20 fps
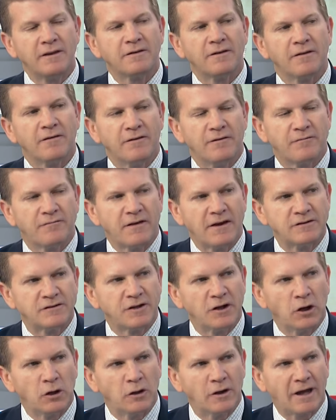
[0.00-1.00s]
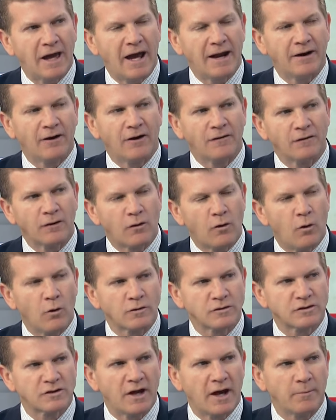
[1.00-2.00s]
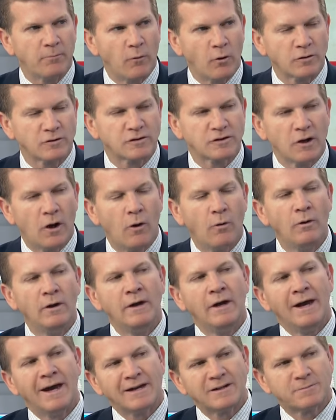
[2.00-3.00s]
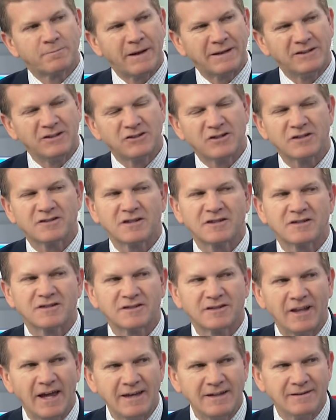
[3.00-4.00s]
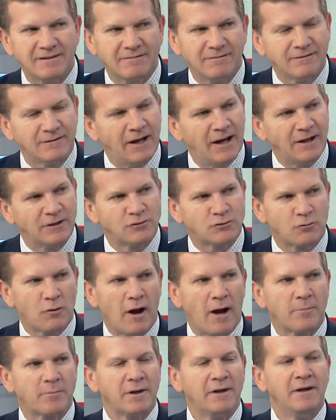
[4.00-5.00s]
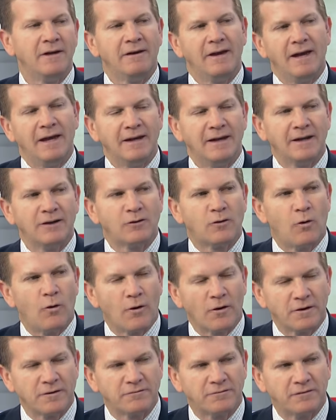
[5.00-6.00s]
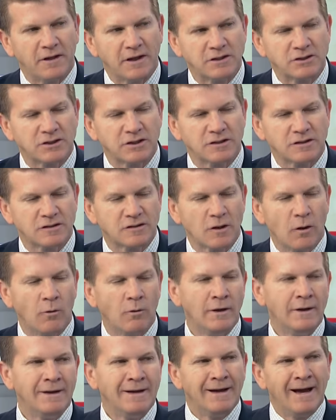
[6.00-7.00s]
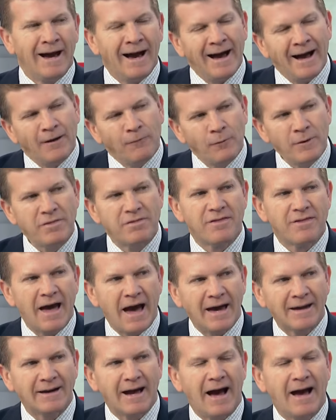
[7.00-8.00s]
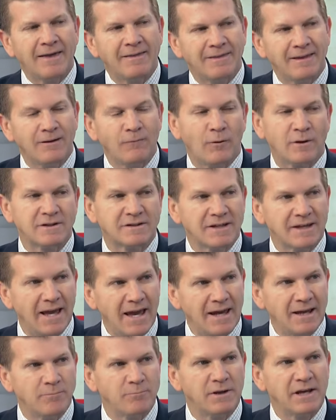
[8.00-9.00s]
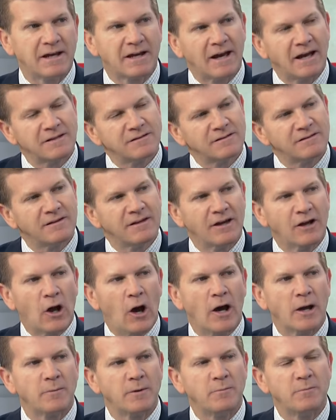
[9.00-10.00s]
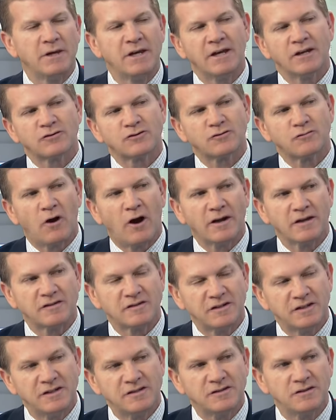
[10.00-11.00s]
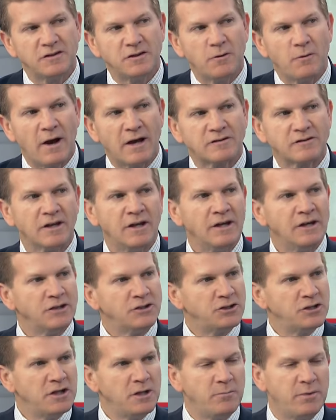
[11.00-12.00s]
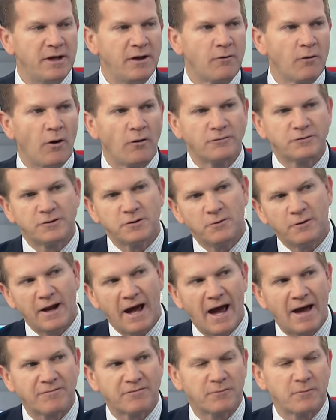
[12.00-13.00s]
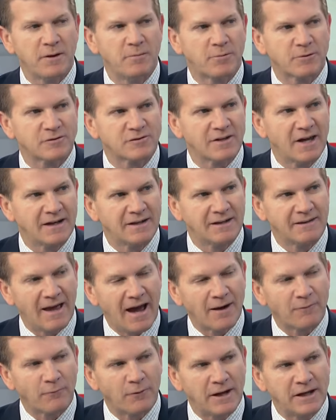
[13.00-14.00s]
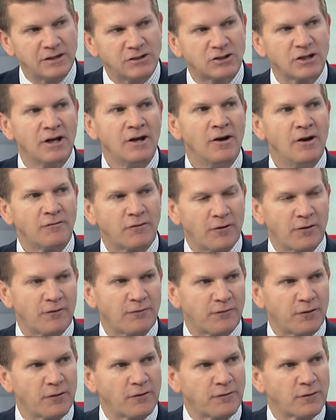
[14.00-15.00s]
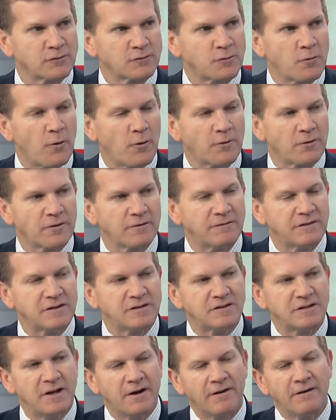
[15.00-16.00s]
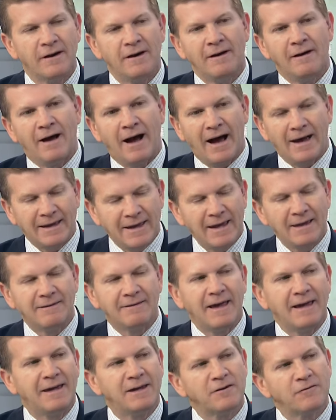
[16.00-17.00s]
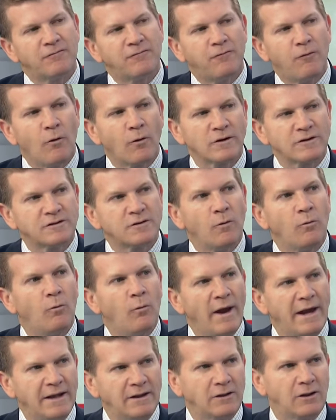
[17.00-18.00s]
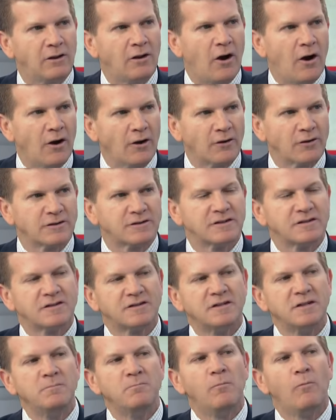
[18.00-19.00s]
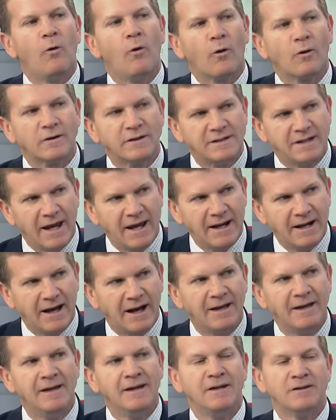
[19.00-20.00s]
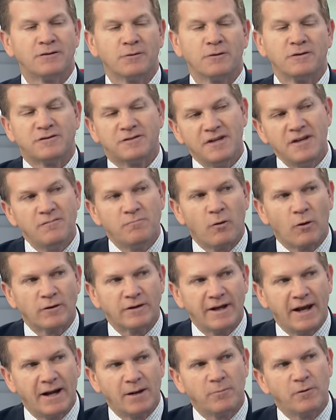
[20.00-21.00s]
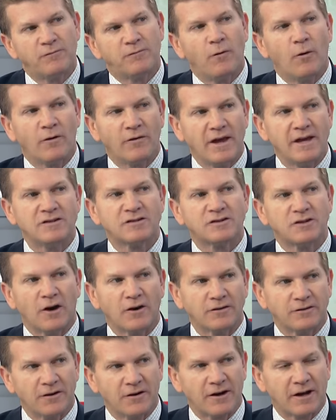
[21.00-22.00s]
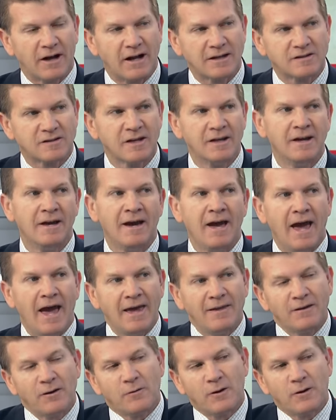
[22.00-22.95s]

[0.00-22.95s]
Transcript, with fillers: So I think the, the Fed's going to look at it on the core side more so, expecting just a slight uh, drop in, in core inflation. So, uh, with that, I think once again, because of the economy being as strong as it is in the US, GDP growth 2.5%, 3% in that range for, for the first quarter of this year, again, they can afford to wait longer to see more data, to receive more data before they start their cuts.